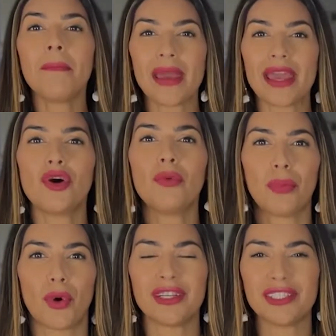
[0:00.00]
male
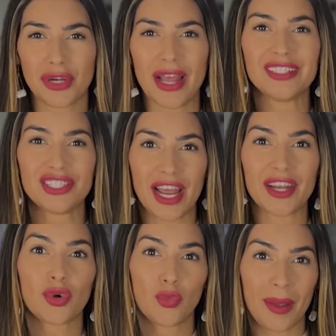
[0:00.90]
born
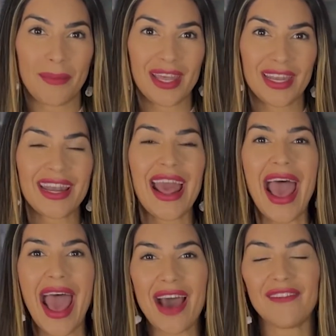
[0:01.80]
transgender women
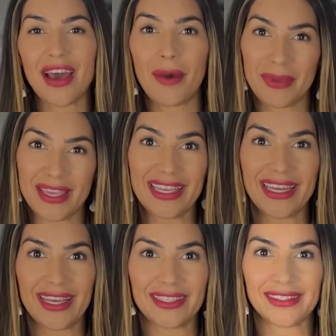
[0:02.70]
have a
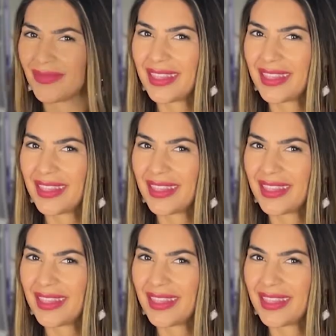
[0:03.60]
penis.